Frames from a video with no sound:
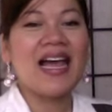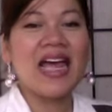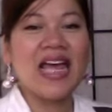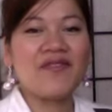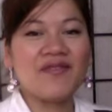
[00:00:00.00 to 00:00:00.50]

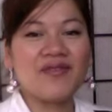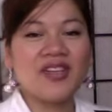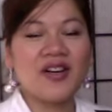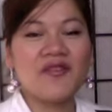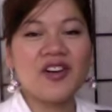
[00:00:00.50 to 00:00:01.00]
eh,
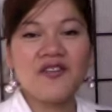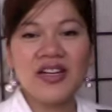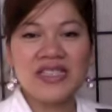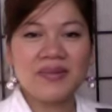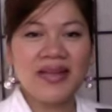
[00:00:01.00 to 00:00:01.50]
you know, feel
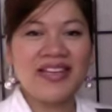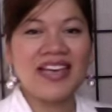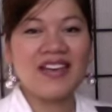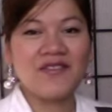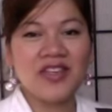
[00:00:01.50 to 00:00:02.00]
free to make
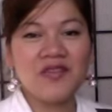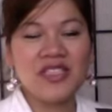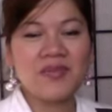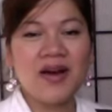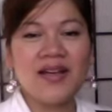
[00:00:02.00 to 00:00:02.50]
a video
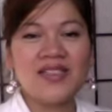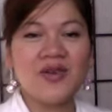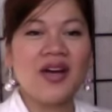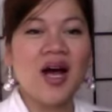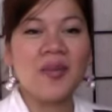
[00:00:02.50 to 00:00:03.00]
response
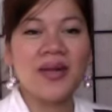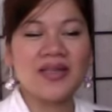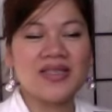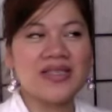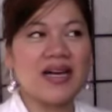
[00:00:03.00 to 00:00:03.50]
or
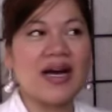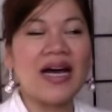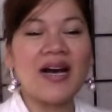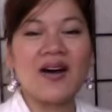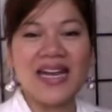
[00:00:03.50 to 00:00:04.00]
comments,
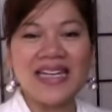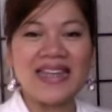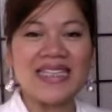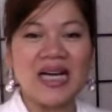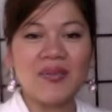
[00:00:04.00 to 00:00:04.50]
uh,
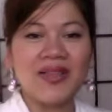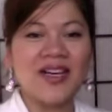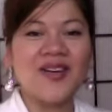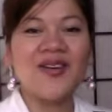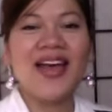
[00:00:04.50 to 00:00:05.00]
anything down
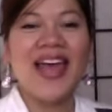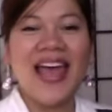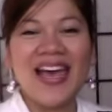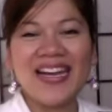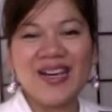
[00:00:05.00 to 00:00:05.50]
below.
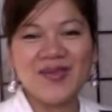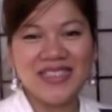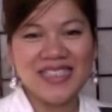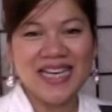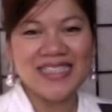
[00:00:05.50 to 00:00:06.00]
And I hope
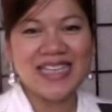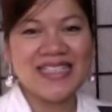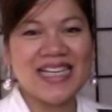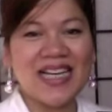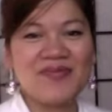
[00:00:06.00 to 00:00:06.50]
to see you guys
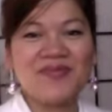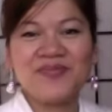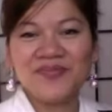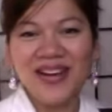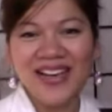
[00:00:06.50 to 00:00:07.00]
next time.
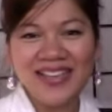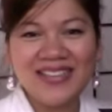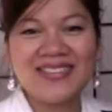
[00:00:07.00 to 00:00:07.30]
Bye.